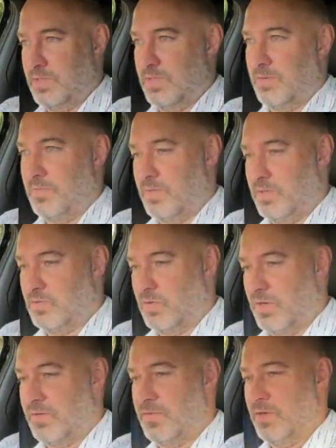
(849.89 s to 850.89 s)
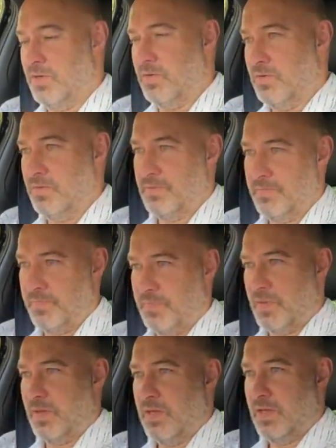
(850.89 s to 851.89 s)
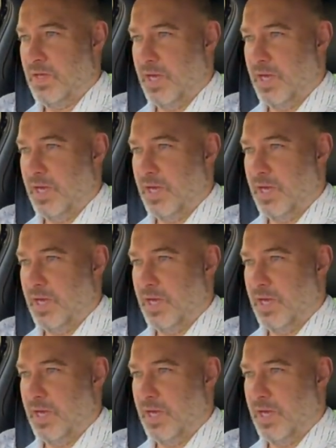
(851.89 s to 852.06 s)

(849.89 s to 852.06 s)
and we're driving along.